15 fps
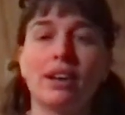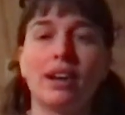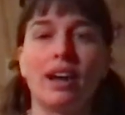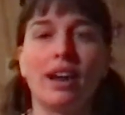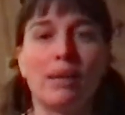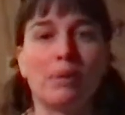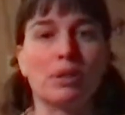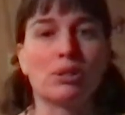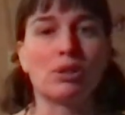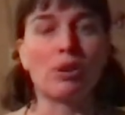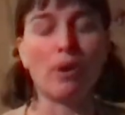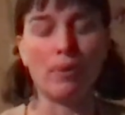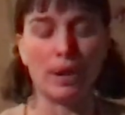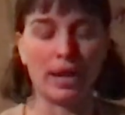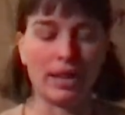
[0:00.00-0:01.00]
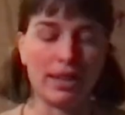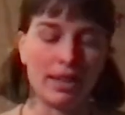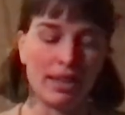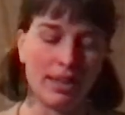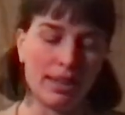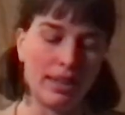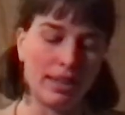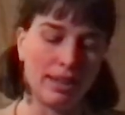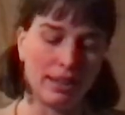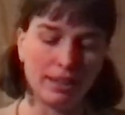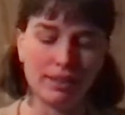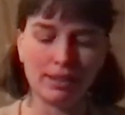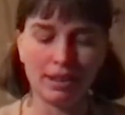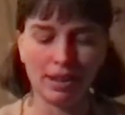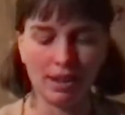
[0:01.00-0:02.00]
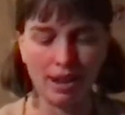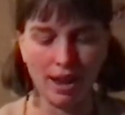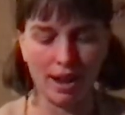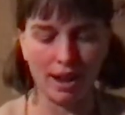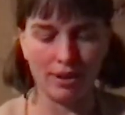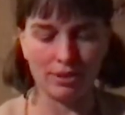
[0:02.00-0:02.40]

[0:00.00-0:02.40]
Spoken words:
And I'm also going in and out,